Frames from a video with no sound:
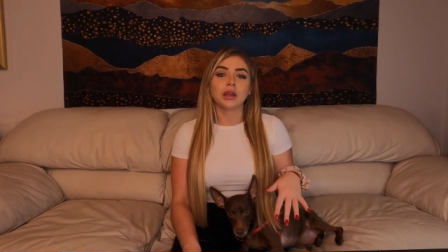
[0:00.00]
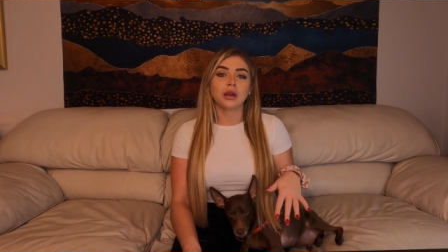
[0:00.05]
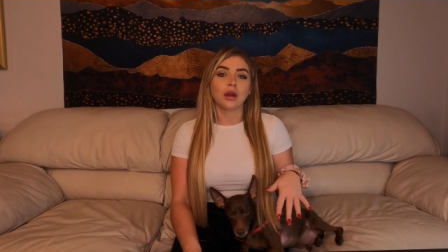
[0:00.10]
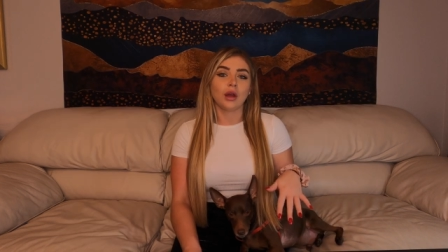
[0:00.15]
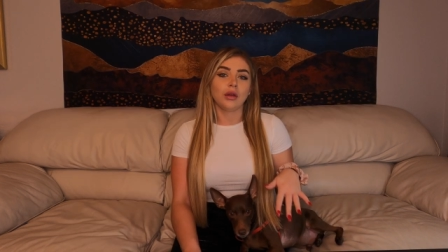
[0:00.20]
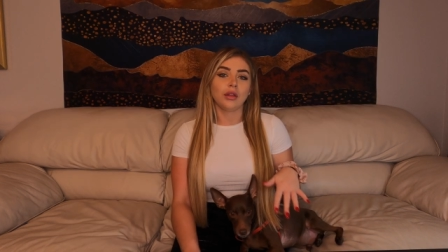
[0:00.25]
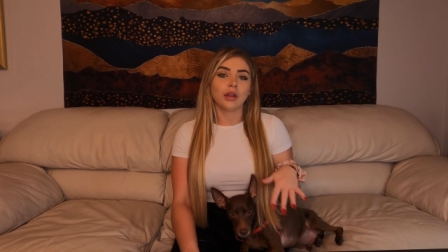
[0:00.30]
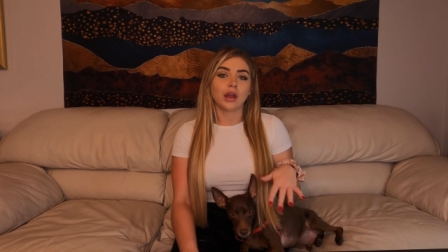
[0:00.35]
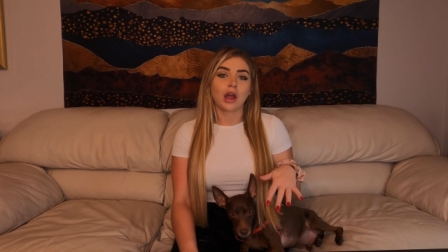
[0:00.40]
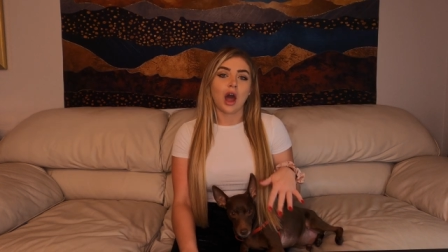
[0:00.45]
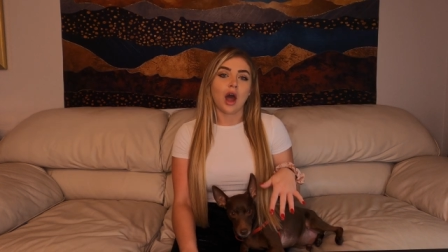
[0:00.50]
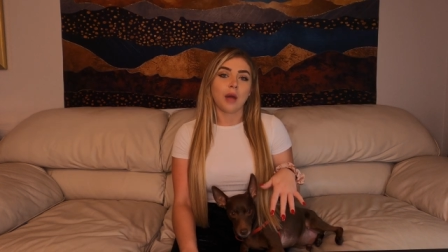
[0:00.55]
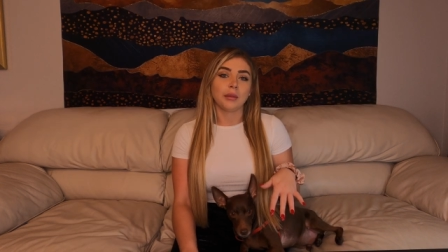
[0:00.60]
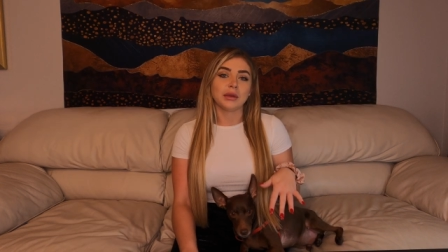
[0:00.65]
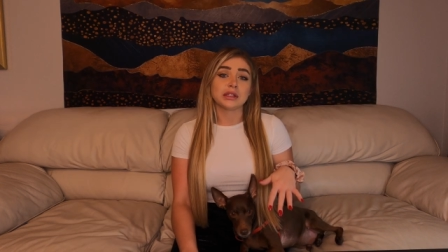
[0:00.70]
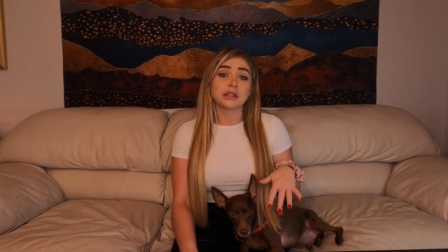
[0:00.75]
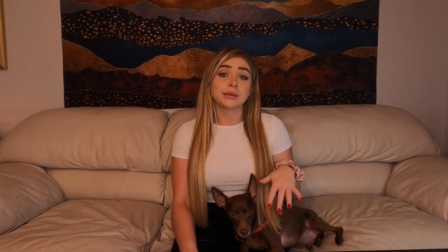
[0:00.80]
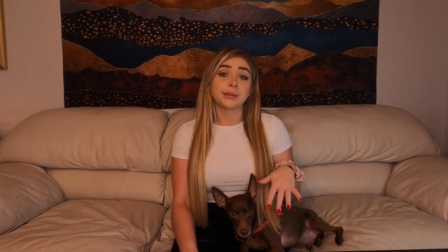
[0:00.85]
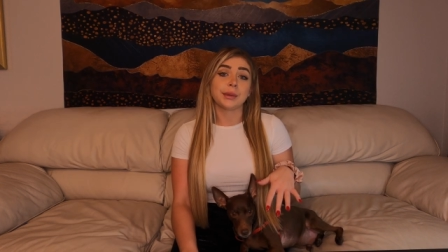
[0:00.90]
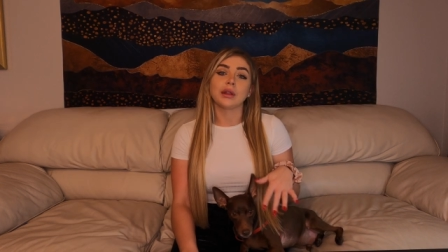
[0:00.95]
me know in the
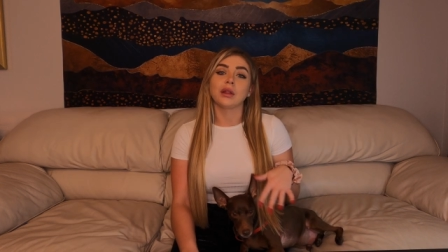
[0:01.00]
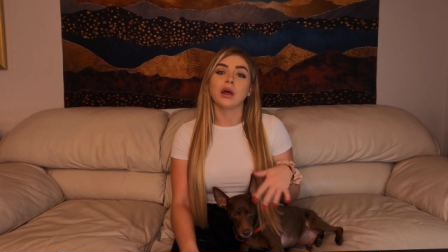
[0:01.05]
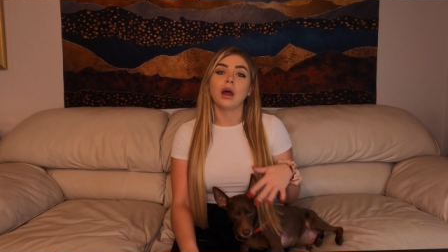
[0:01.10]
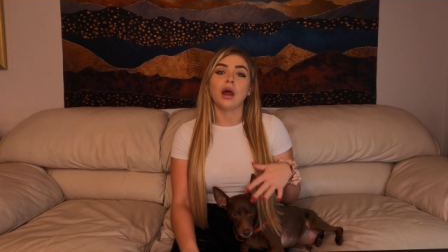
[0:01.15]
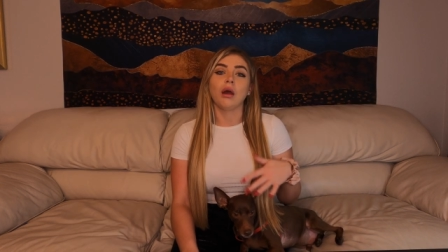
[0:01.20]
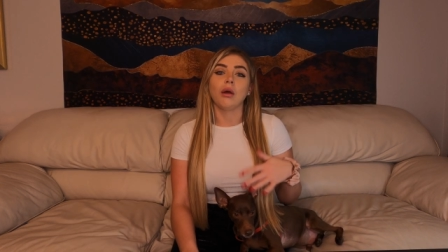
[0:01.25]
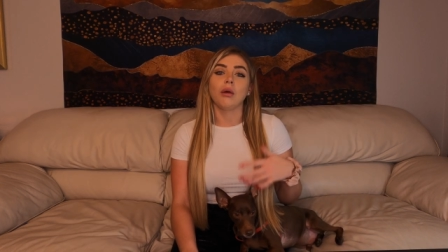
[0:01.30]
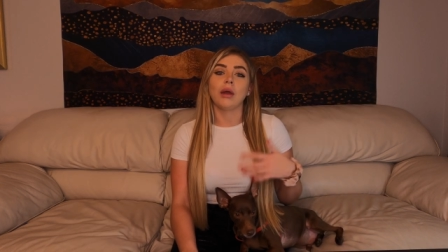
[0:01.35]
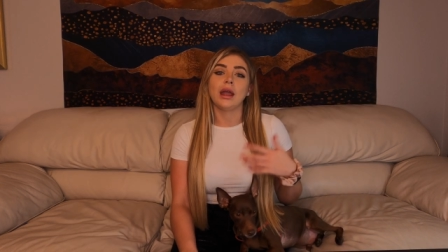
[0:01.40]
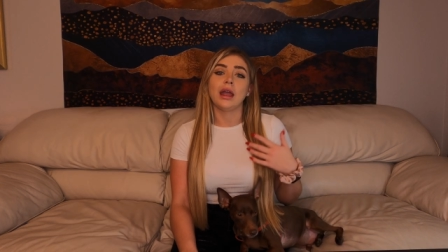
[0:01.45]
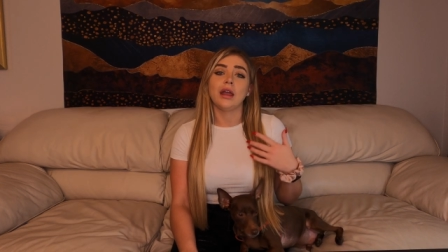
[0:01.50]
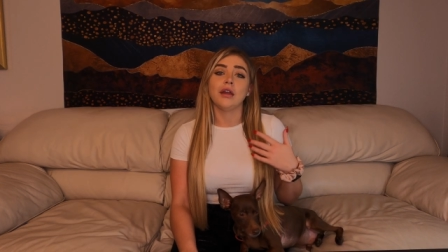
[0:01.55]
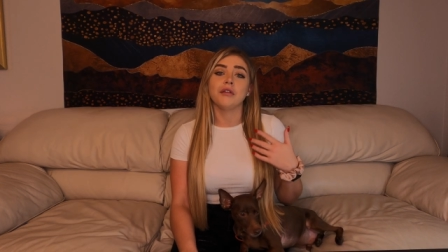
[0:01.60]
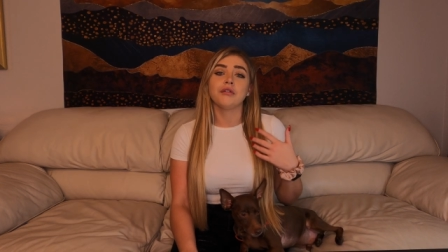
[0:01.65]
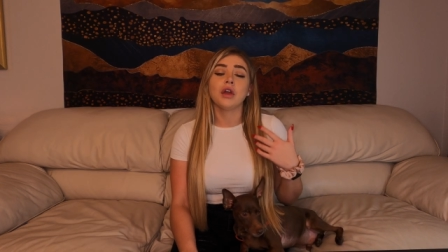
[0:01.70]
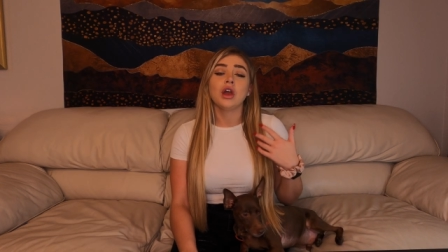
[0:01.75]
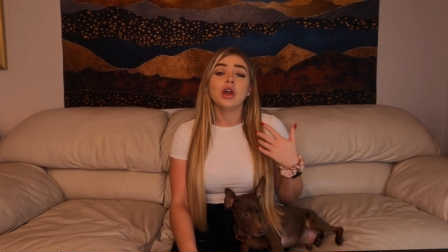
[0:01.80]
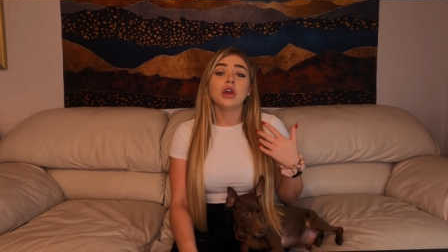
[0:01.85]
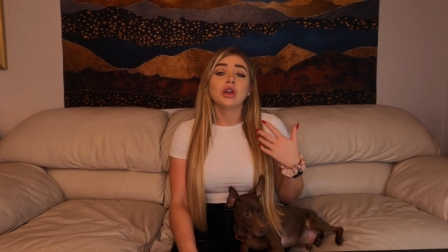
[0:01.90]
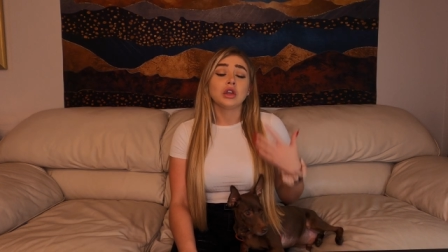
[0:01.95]
comments below
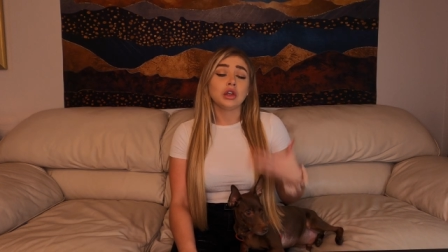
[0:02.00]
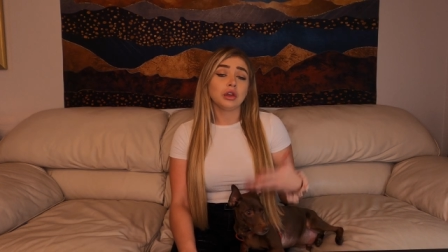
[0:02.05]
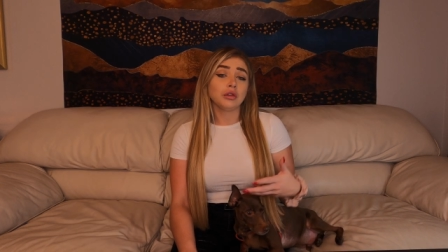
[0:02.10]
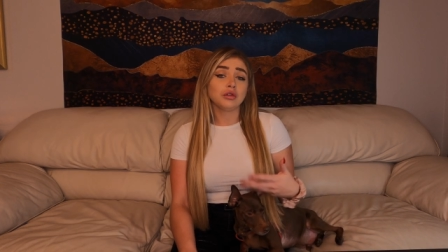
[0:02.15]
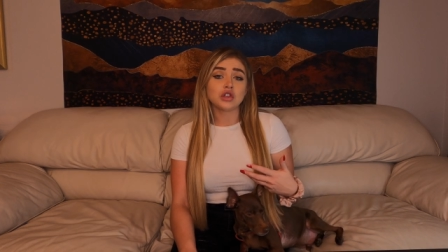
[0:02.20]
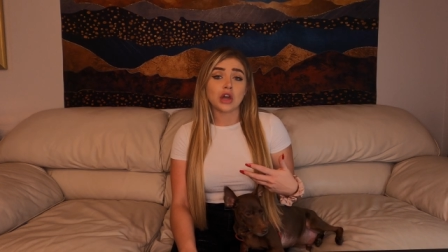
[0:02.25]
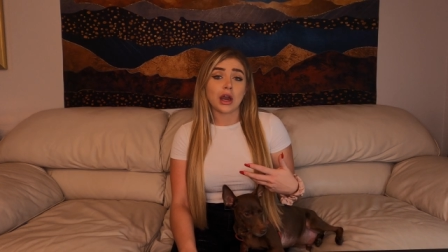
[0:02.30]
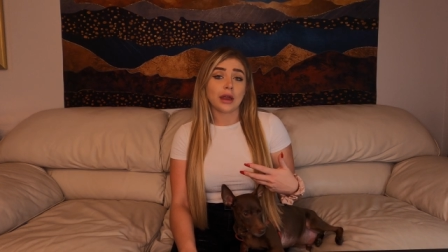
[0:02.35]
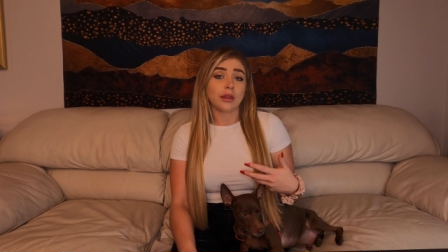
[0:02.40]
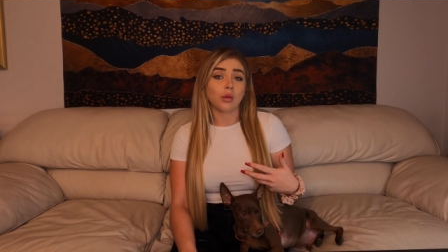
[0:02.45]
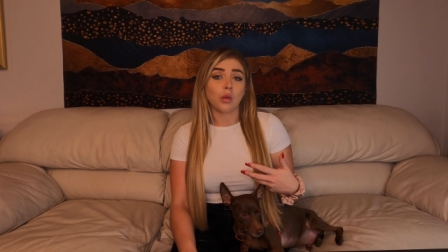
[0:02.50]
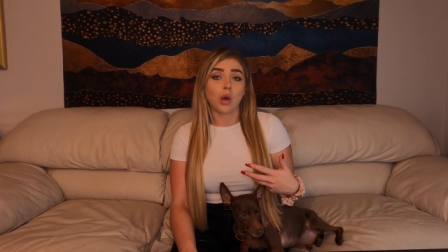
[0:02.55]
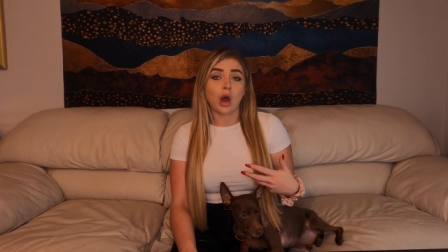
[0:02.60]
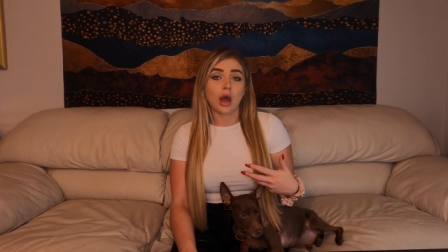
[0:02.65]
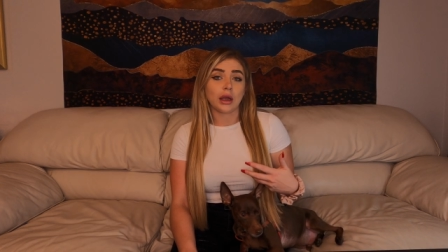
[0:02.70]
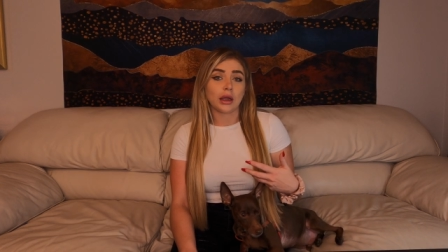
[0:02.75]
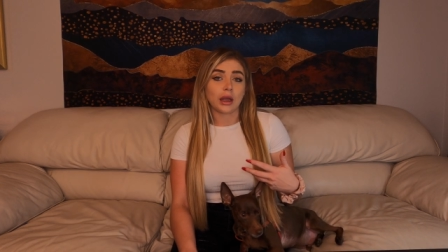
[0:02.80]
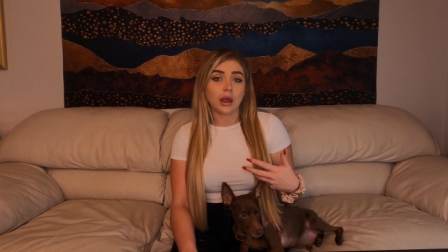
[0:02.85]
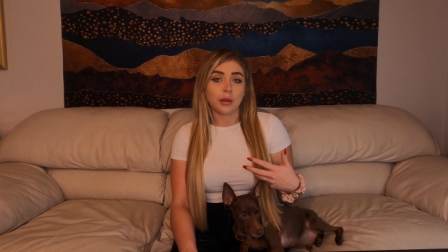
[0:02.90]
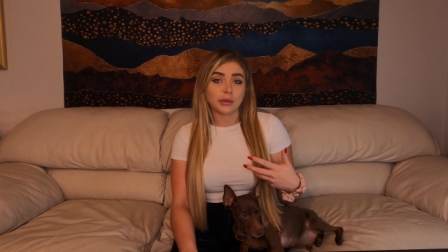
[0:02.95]
if you've tried the
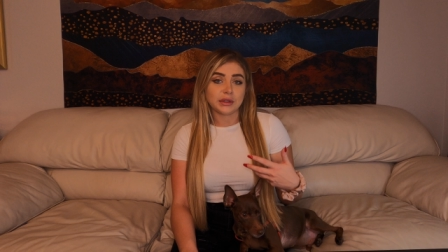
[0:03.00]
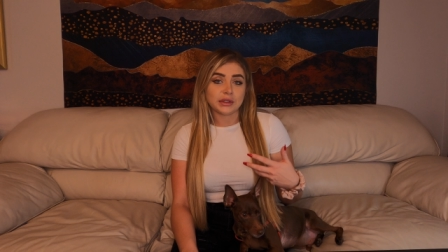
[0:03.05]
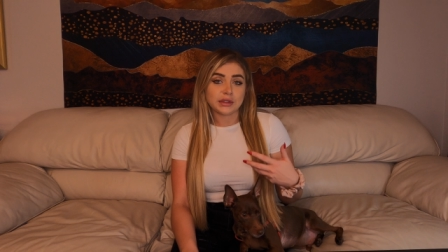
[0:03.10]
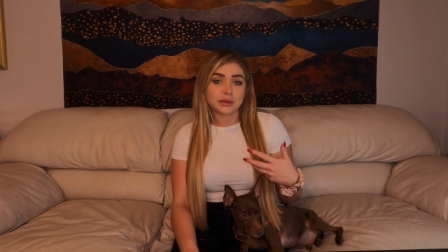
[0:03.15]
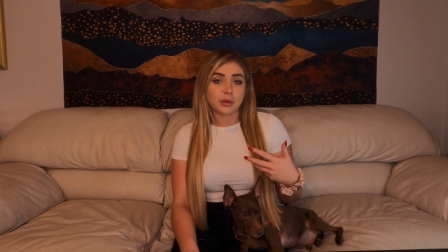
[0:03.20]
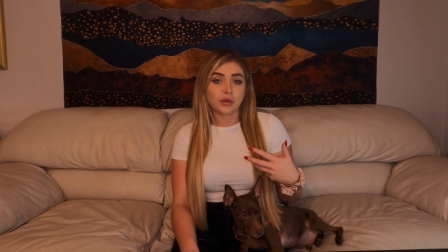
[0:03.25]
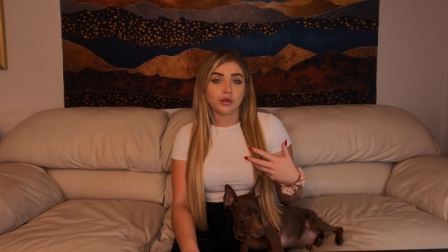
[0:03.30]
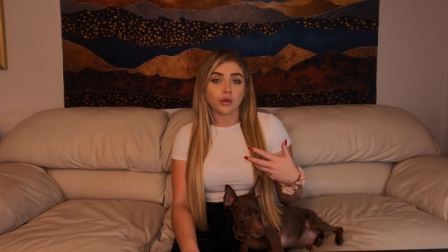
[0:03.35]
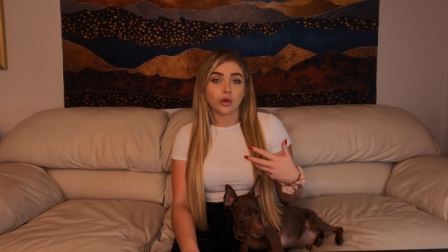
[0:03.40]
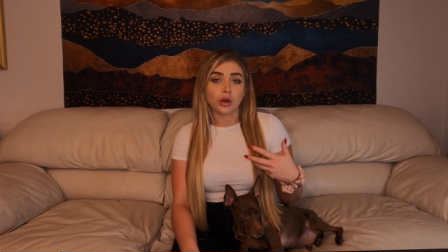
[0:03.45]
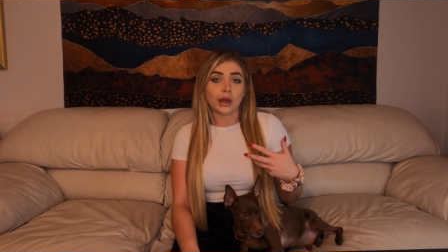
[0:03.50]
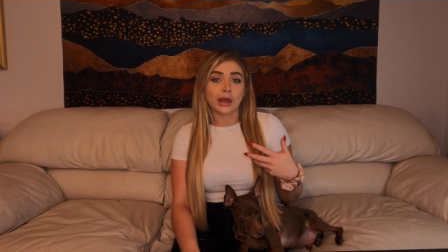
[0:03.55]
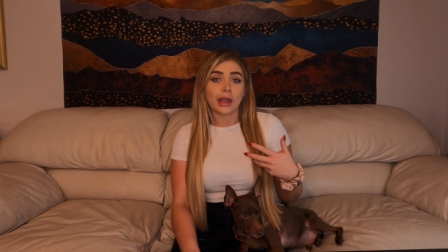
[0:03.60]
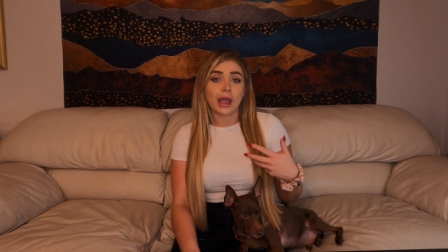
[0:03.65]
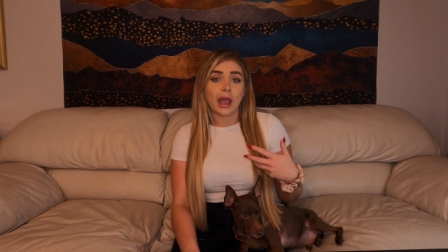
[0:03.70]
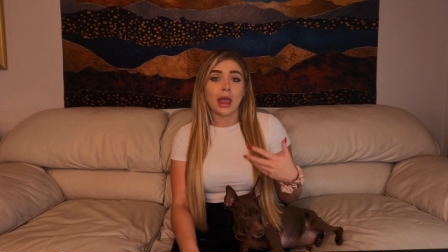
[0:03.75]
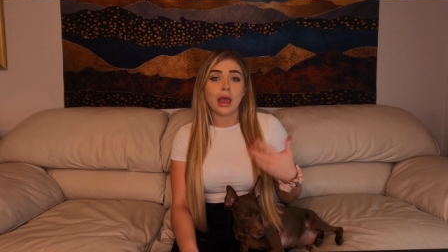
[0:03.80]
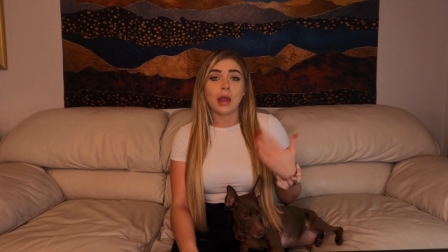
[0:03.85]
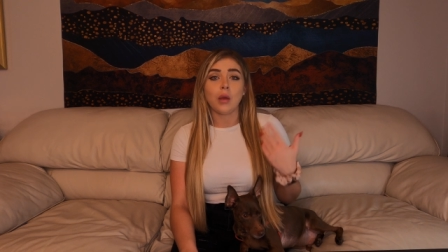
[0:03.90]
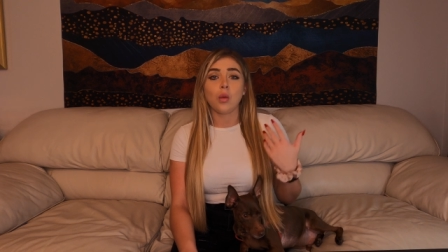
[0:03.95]
Wana Gummies before
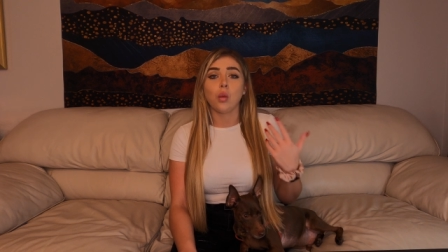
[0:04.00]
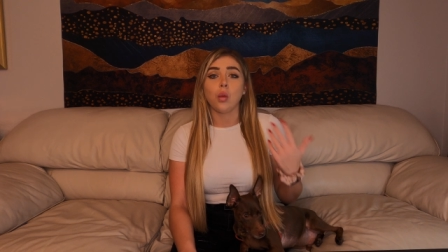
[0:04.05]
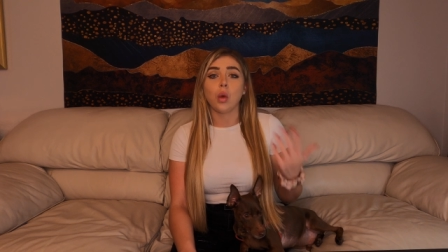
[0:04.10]
yet,